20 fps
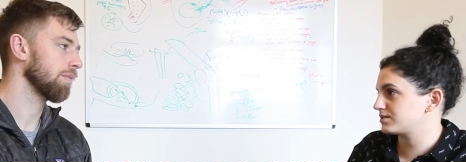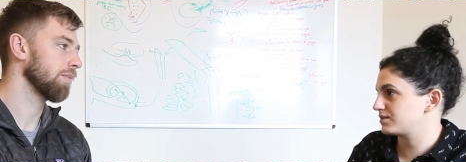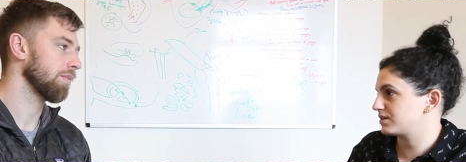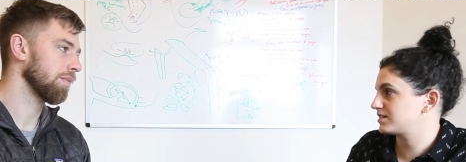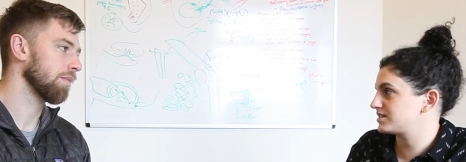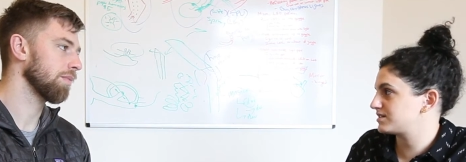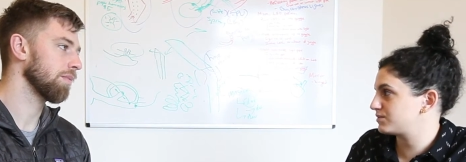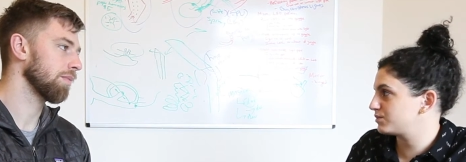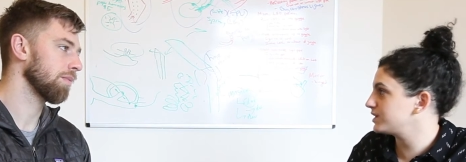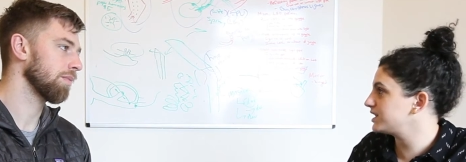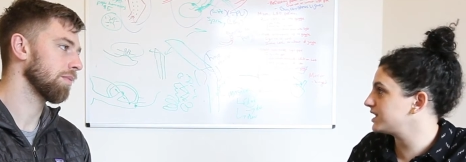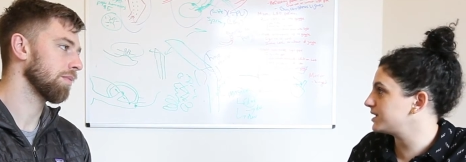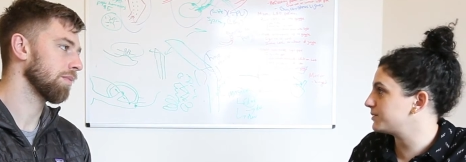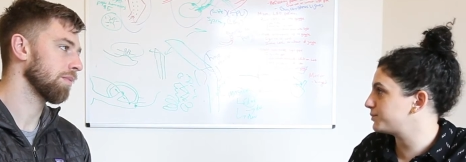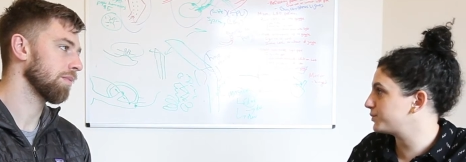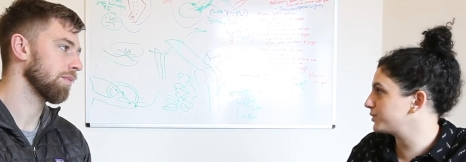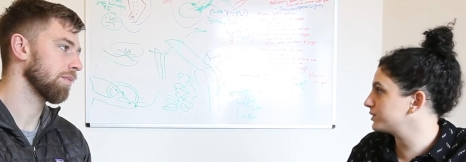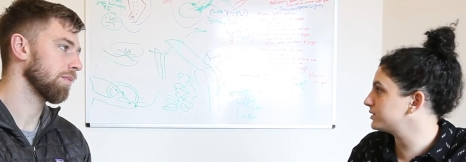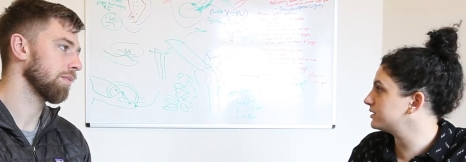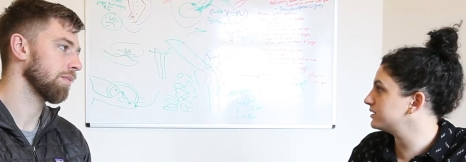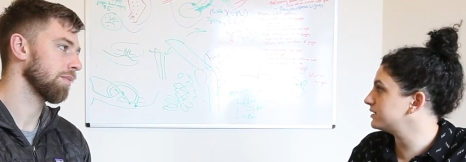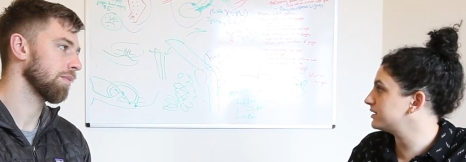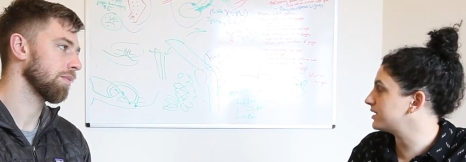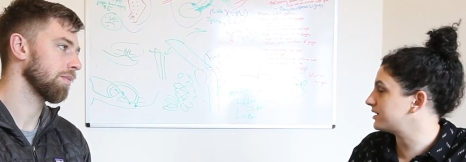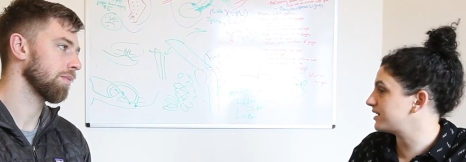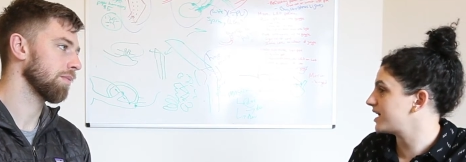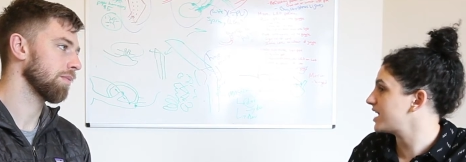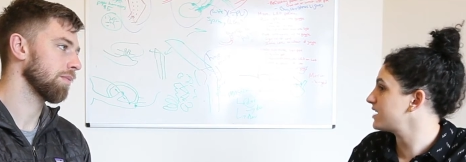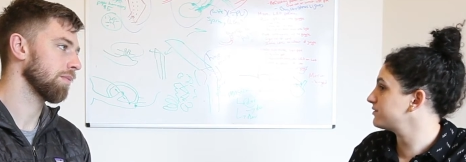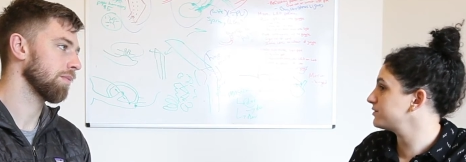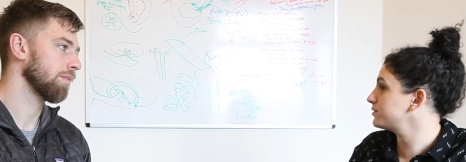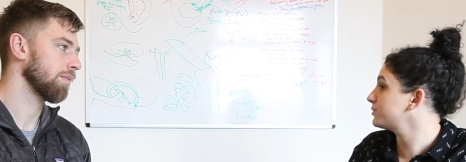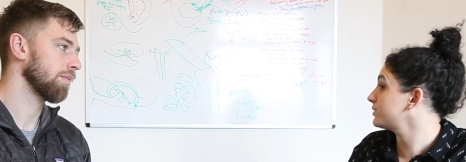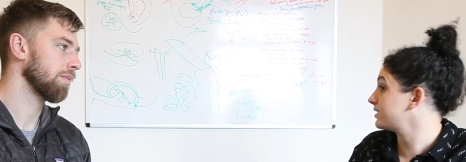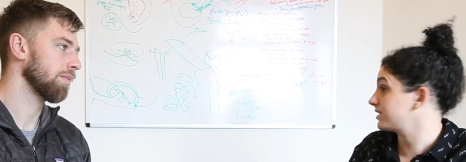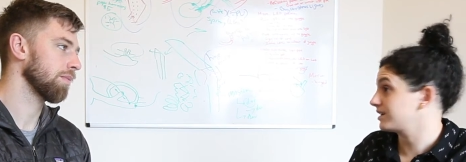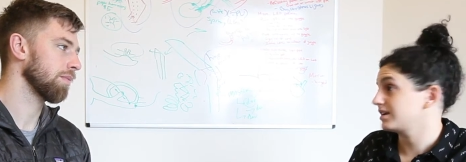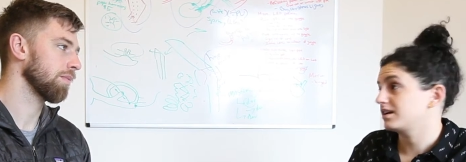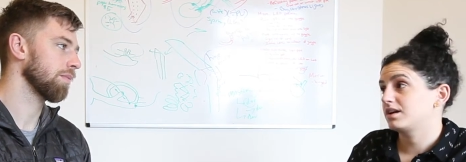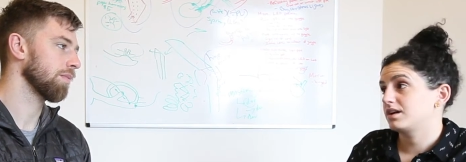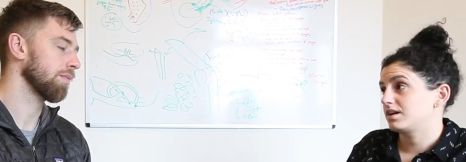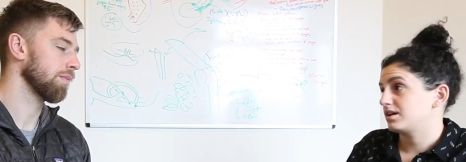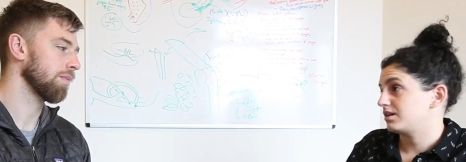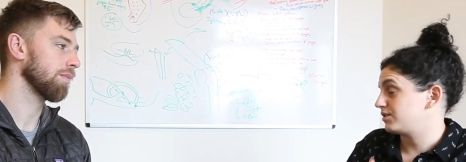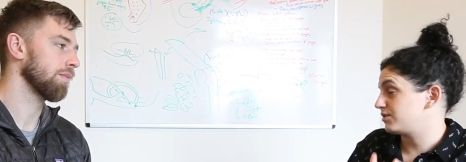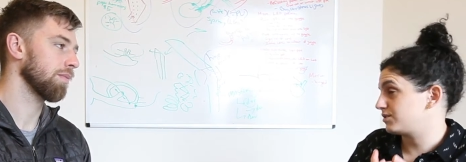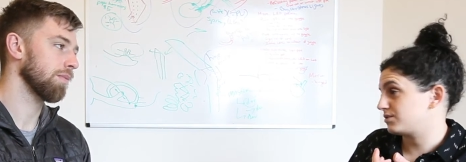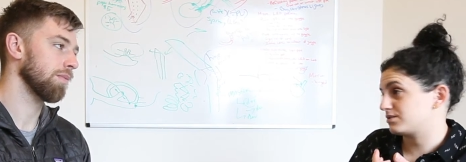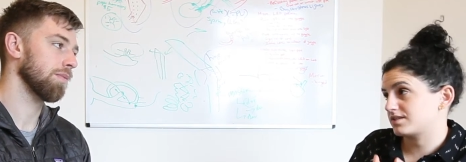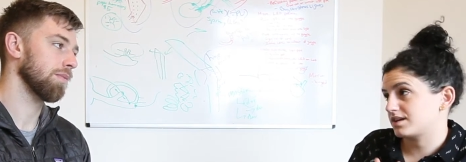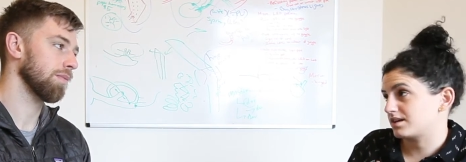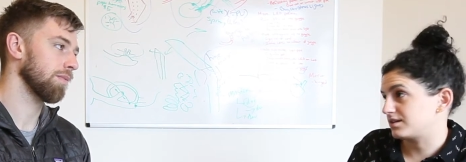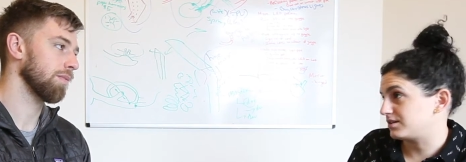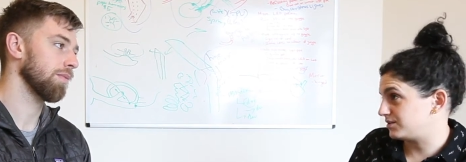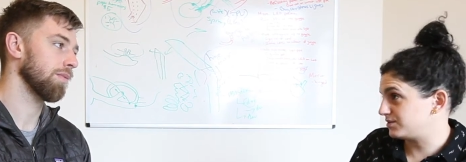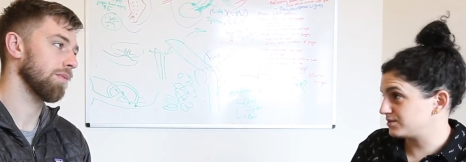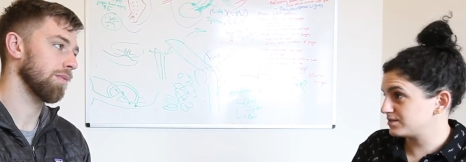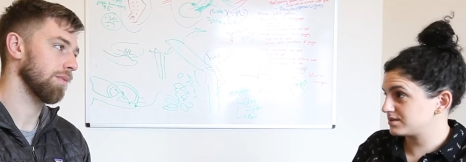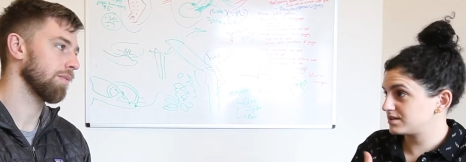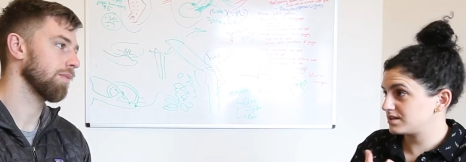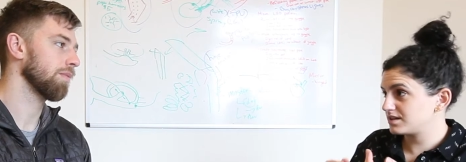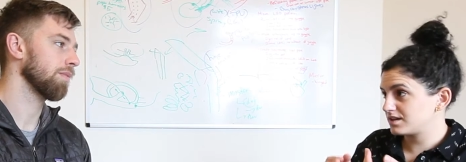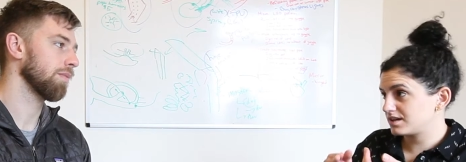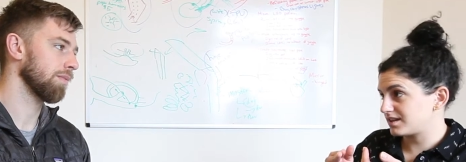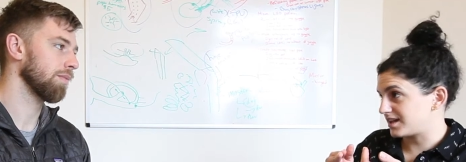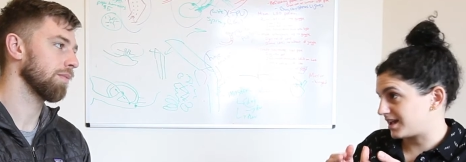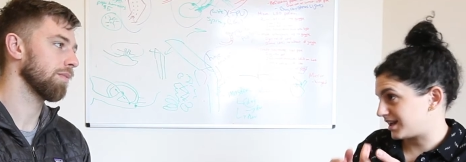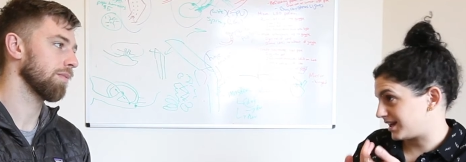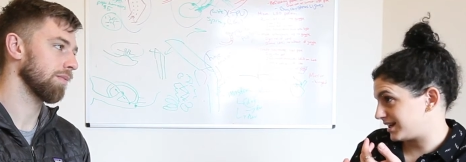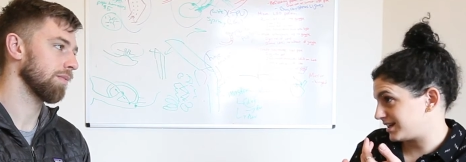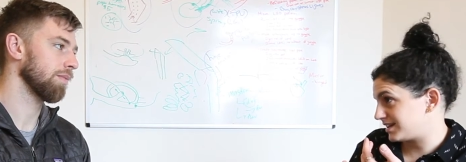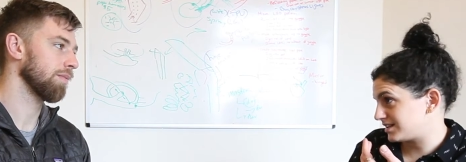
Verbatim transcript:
Speaker 1: so it's really important that everyone knows how to use it, at